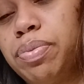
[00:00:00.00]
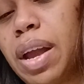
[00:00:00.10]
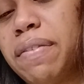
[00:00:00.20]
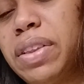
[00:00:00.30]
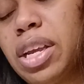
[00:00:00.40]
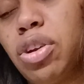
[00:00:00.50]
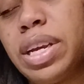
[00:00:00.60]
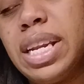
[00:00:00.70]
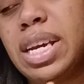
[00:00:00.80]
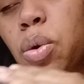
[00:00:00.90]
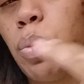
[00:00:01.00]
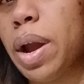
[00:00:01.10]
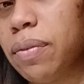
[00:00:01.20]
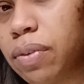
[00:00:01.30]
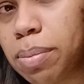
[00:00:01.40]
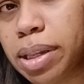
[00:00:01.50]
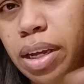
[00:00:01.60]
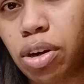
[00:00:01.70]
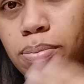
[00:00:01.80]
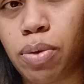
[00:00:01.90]
I feel like you're getting away from it.
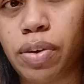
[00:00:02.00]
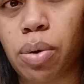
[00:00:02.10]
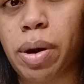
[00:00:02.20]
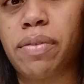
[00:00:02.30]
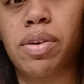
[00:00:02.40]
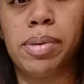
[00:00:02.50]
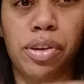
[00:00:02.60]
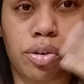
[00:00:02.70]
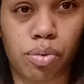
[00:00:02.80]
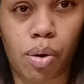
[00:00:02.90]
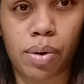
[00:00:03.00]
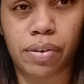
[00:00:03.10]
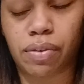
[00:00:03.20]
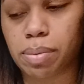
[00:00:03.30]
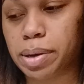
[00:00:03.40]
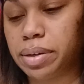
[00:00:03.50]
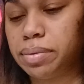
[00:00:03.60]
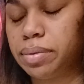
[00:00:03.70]
Like you're moving away from it. You're growing from it.